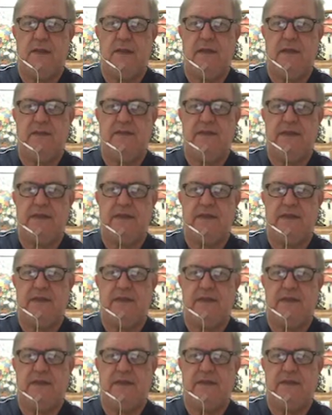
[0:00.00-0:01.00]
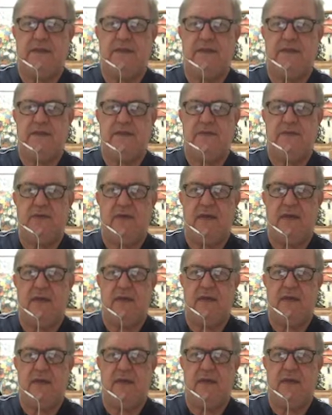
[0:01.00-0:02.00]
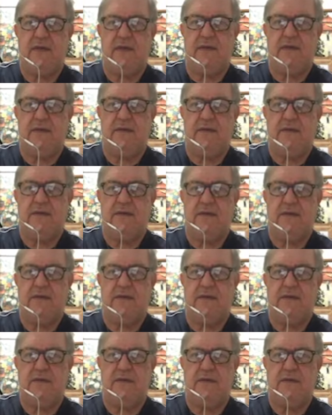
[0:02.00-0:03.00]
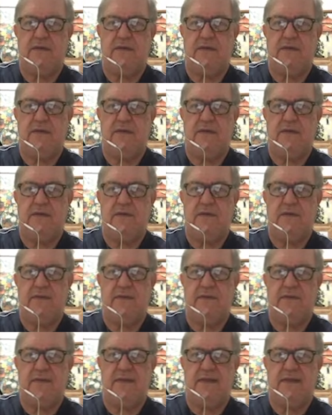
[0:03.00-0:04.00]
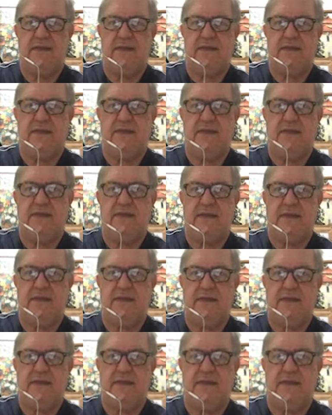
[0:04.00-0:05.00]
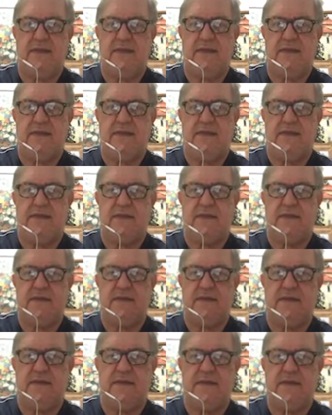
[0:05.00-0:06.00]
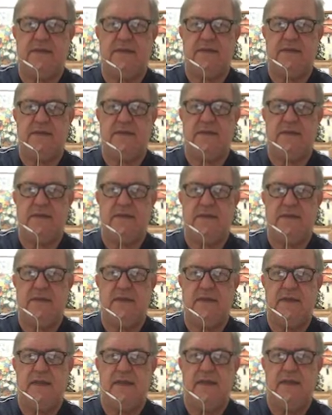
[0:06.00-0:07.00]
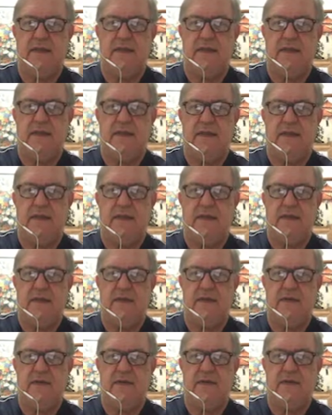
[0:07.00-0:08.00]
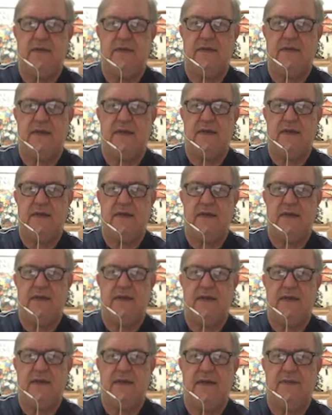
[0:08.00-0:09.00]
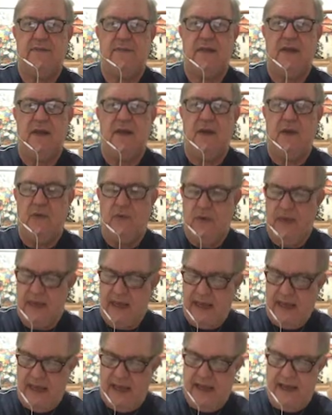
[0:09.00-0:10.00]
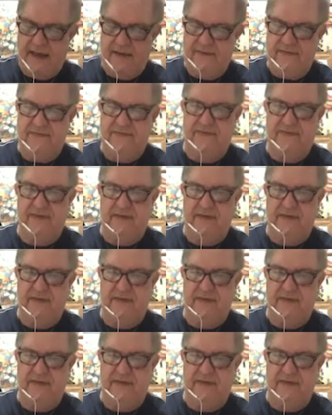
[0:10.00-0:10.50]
let me see just quickly here. What is this? Oh, okay. We have